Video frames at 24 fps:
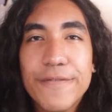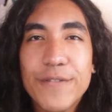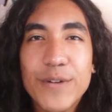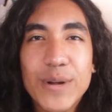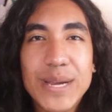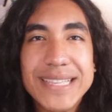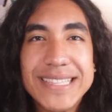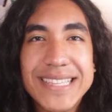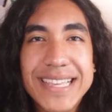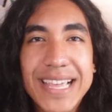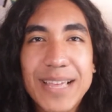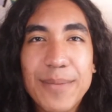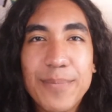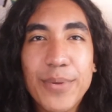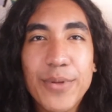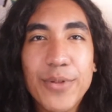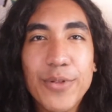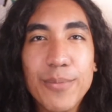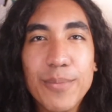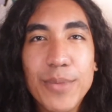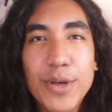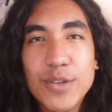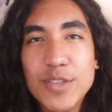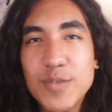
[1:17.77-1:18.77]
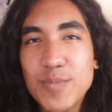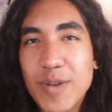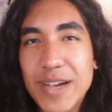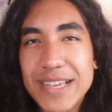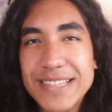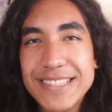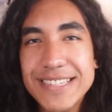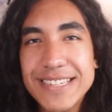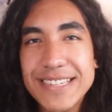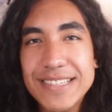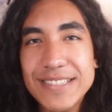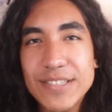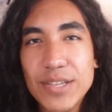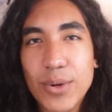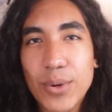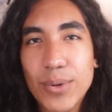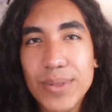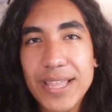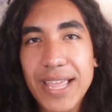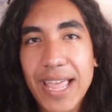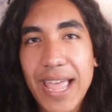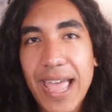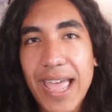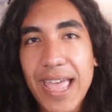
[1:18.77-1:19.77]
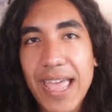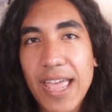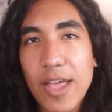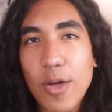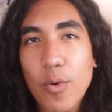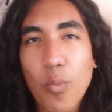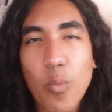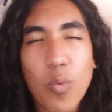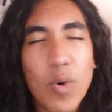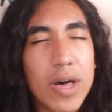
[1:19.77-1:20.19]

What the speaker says: For example, most presidents only hang